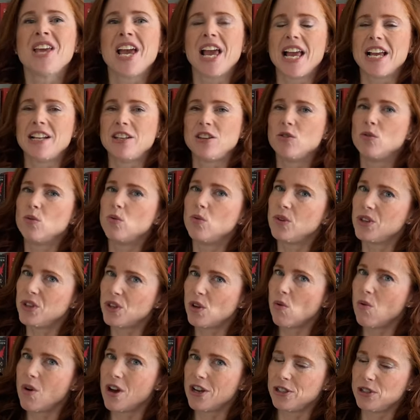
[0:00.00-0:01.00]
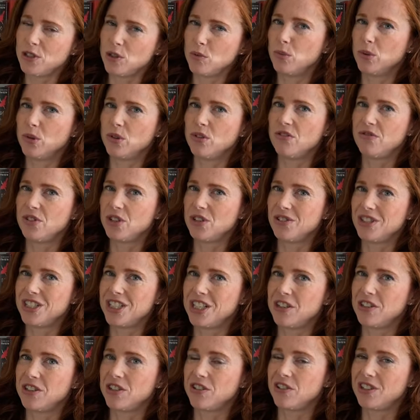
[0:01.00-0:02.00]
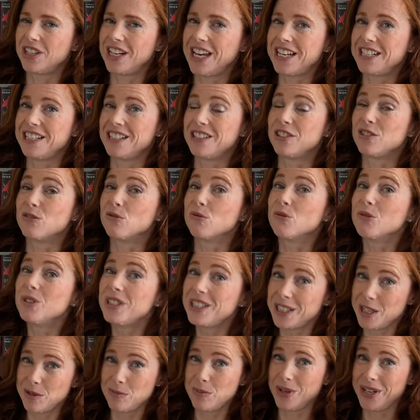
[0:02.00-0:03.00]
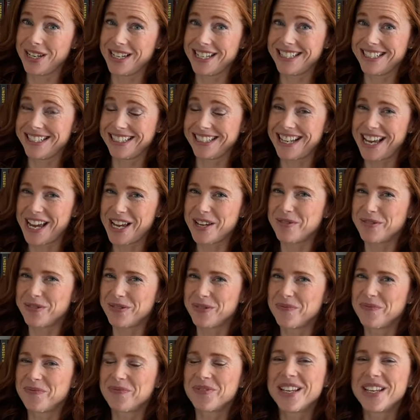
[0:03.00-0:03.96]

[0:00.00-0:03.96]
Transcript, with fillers: and you will want to improve your interior lighting to really bring it to life.